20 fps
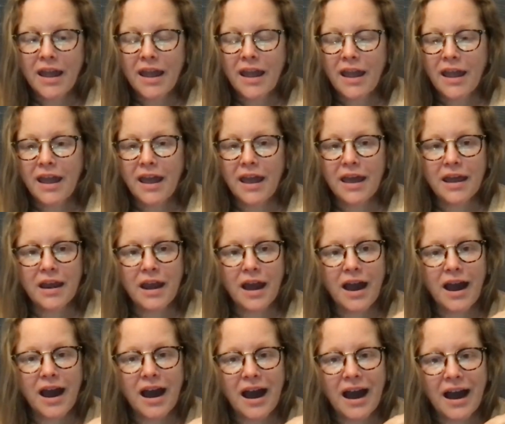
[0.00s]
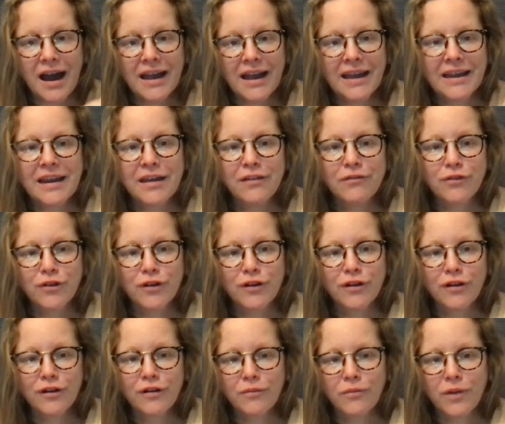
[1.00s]
And I
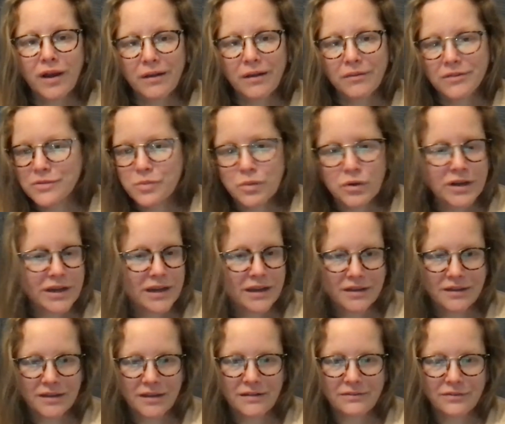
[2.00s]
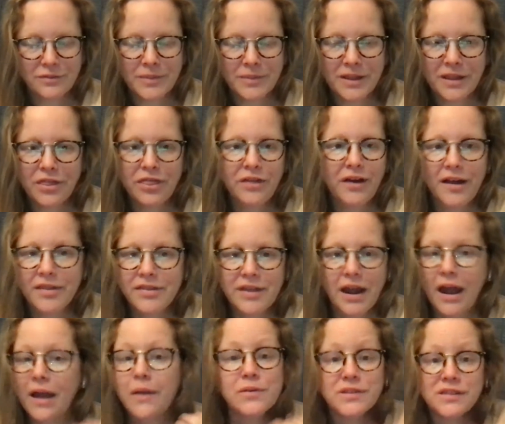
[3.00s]
never, when I was working in the government, thought that I was an